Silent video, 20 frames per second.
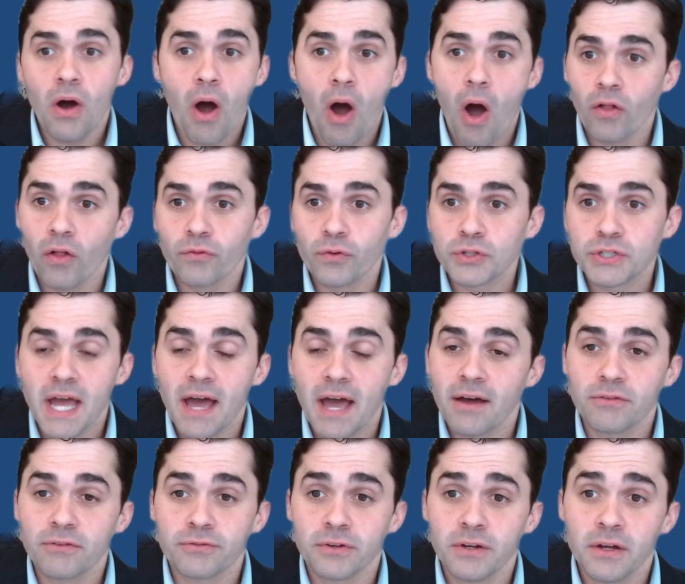all of which
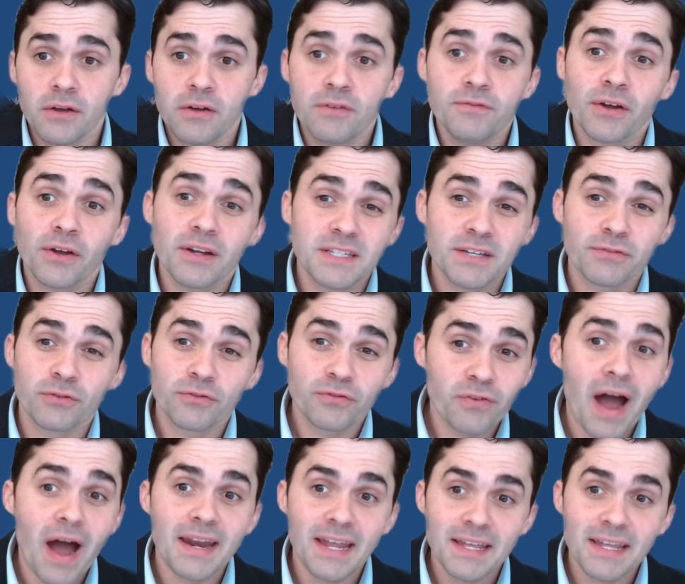have very different
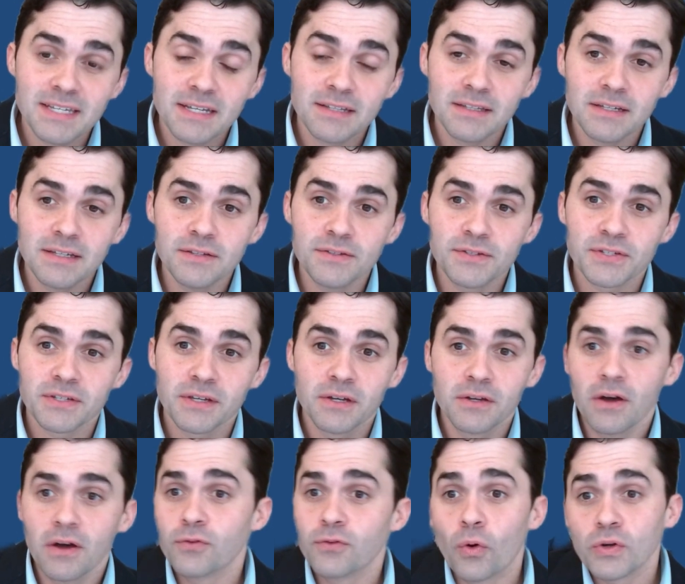financing needs,
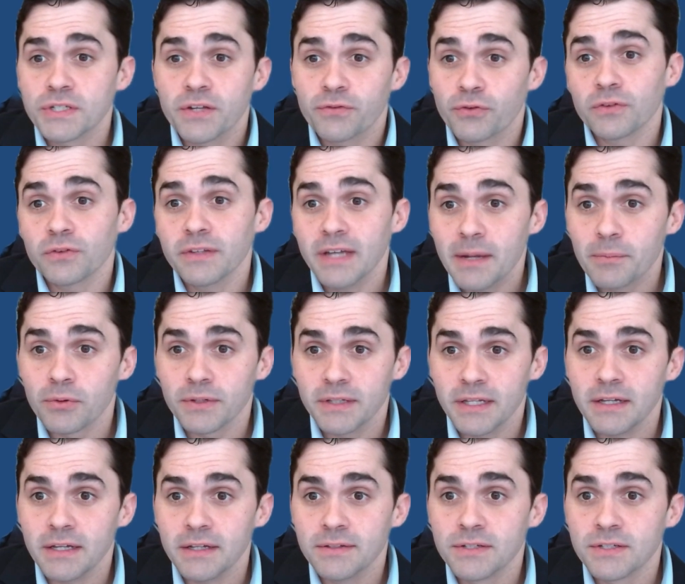of course, different labor
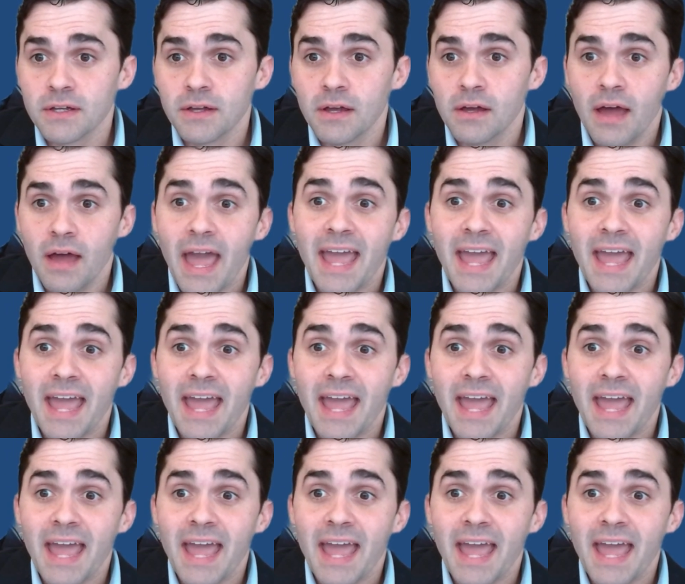needs,